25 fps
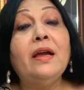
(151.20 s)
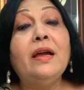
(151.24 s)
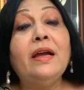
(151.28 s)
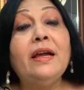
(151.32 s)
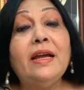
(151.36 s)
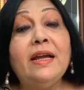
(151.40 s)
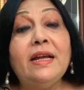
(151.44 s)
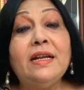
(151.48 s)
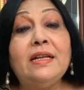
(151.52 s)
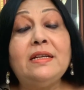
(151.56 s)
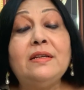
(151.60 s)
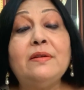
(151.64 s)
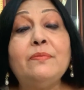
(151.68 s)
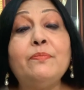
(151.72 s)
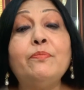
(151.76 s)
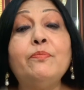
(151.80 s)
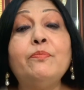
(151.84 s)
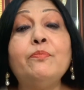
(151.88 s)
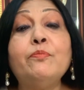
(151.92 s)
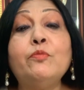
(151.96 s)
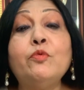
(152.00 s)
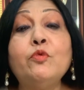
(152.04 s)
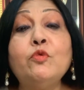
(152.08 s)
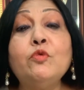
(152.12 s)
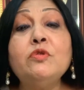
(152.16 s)
It
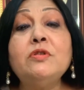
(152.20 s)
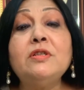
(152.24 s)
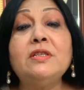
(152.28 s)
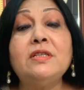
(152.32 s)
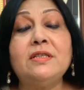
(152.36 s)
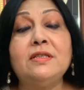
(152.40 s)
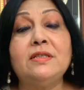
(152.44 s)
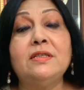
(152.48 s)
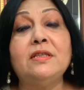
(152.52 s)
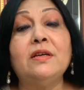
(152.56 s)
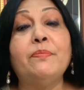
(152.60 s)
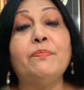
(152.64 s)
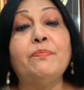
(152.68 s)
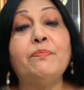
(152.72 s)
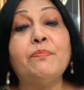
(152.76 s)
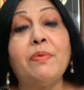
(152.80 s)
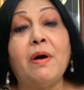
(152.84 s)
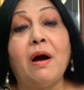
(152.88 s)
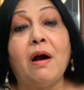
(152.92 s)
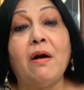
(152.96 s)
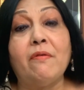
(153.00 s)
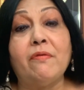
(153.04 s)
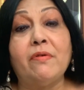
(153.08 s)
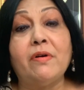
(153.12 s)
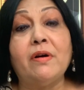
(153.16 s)
boosts the
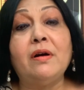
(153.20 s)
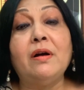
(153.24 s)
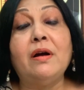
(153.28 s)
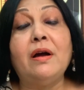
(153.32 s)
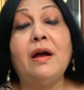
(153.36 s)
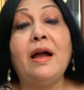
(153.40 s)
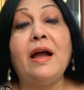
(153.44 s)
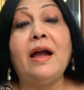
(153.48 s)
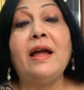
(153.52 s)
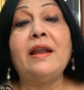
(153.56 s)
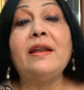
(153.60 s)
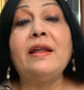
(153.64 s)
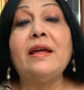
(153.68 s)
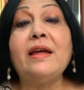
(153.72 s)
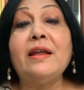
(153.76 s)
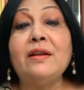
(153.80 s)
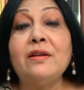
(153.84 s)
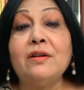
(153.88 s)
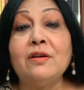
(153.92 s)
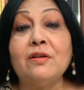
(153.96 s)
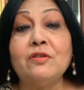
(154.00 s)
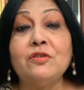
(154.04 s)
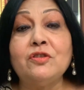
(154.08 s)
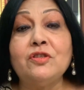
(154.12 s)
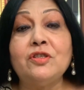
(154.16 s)
power and
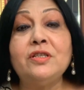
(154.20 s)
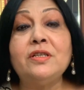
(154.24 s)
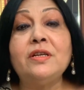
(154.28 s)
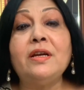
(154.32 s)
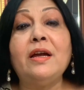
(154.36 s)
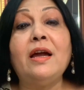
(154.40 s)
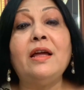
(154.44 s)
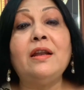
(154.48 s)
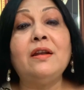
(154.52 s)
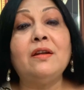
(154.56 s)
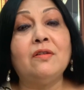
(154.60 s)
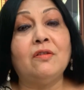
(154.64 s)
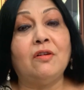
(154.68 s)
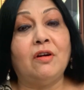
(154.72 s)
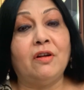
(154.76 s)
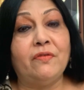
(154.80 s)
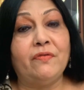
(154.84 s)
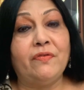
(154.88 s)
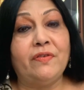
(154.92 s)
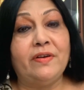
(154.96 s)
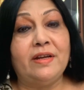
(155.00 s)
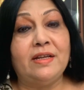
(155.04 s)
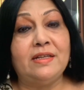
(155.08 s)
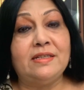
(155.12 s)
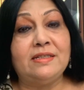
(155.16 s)
energy and
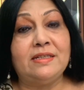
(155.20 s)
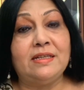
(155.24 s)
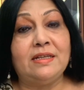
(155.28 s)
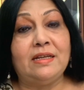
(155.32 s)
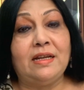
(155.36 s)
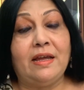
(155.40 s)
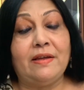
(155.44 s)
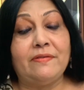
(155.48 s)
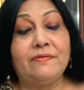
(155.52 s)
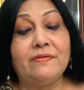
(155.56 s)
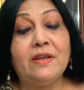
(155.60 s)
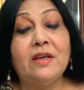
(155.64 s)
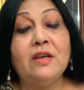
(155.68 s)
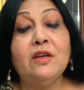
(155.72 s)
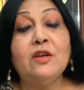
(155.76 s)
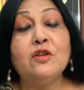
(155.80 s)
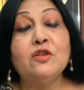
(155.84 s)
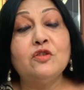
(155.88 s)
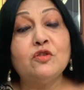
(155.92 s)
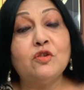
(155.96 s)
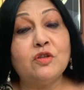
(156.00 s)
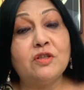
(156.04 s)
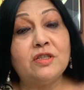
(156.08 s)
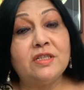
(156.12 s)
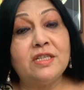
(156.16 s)
confidence in life.
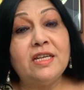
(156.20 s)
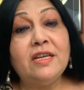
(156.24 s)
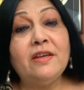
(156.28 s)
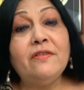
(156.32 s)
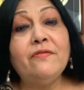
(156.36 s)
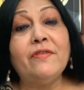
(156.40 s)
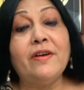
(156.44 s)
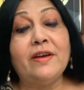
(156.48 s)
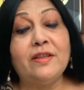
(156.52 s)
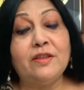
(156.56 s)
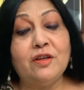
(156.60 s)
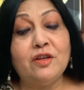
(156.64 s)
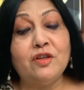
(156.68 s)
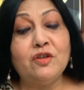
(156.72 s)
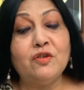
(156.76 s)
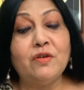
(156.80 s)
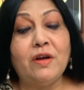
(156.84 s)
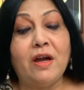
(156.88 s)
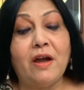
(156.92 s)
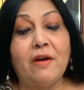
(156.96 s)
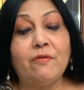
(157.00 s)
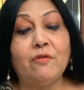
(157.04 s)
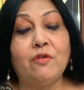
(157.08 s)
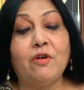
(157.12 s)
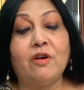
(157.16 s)
So see whether you
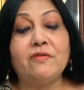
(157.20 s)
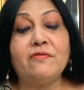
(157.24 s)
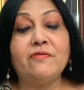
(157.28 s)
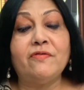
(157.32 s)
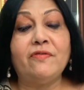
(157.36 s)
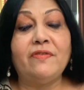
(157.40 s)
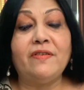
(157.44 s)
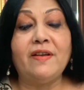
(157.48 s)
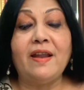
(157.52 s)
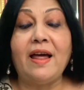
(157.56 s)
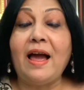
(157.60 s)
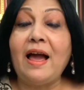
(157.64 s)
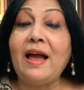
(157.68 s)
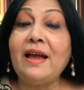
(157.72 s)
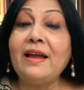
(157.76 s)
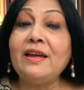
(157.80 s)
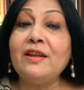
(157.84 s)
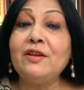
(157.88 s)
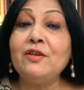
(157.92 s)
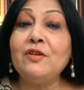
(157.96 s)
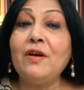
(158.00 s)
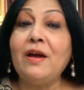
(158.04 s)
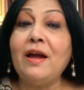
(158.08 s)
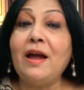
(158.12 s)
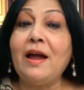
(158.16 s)
have got flag
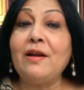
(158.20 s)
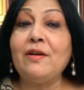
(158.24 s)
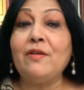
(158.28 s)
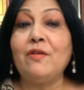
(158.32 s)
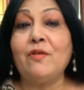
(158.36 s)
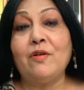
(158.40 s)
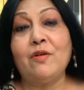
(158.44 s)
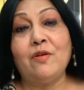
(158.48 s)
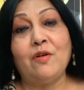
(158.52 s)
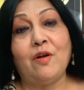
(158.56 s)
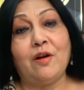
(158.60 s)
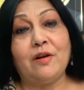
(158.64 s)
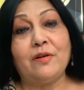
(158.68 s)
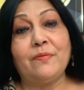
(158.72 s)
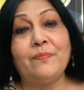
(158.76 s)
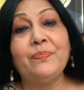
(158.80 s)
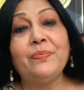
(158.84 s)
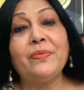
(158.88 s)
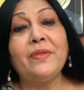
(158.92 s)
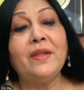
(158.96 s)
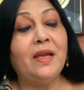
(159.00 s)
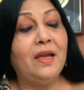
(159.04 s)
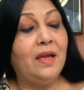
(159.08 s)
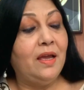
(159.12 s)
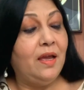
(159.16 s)
in your hand or not.
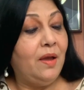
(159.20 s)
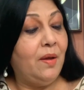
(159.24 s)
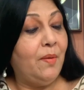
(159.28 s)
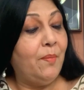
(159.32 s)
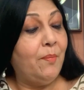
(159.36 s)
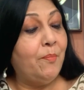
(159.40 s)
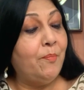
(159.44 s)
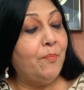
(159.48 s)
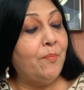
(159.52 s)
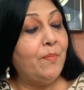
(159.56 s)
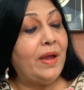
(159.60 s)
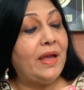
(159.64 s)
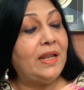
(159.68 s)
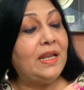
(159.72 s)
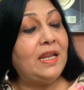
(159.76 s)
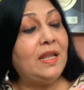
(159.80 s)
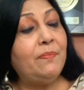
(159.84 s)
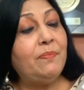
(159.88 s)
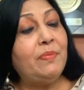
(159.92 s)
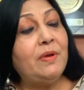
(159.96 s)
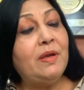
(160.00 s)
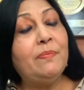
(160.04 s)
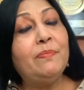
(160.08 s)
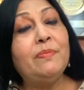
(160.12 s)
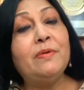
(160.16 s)

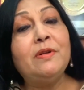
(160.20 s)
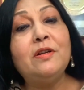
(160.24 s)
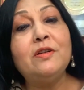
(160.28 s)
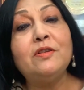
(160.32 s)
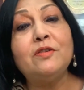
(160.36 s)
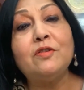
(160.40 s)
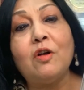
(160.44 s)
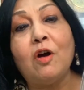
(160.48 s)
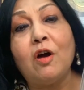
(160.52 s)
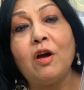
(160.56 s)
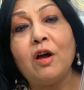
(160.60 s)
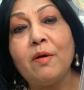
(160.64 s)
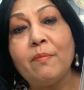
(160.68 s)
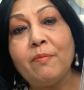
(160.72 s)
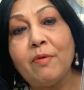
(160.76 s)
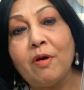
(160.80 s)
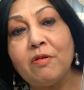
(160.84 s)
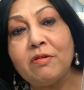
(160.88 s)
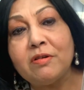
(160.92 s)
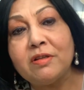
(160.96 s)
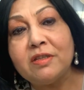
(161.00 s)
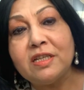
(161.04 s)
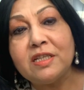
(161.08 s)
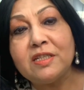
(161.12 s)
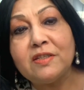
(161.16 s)
Many people talk
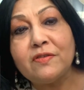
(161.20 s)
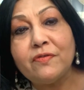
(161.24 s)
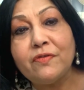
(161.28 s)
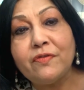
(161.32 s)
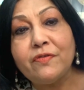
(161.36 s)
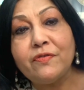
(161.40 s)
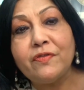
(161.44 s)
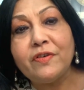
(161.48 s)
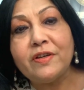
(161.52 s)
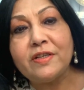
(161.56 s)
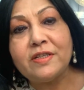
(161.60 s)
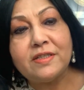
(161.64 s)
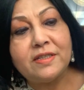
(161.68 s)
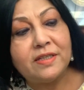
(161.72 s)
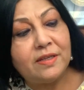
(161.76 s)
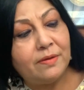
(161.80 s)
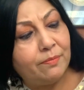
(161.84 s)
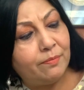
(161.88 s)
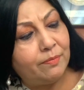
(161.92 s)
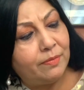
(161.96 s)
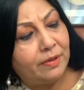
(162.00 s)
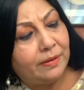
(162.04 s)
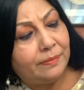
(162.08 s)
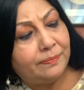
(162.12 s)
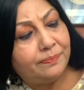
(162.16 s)
about this fish
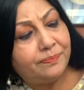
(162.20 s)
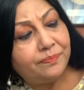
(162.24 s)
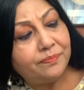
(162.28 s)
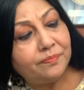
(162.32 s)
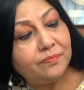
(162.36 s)
symbol.